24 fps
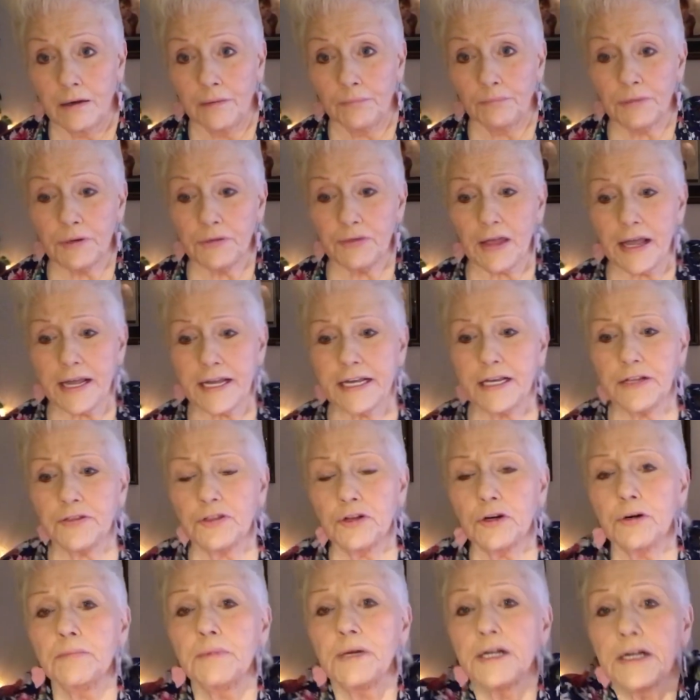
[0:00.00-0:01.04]
But they get
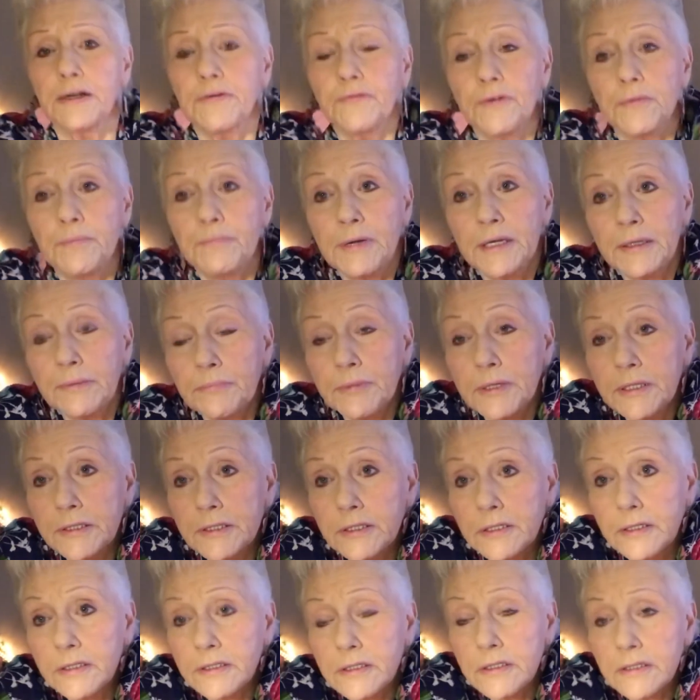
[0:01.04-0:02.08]
their money from big
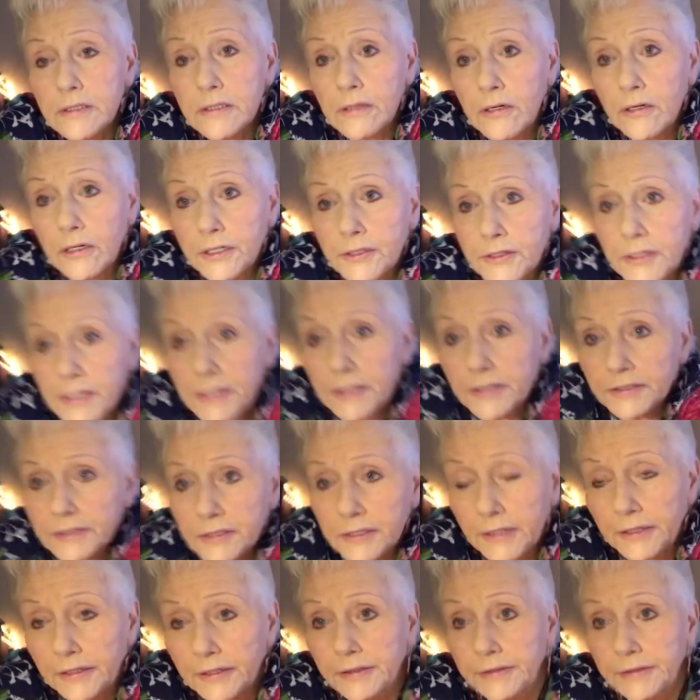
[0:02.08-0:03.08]
business on these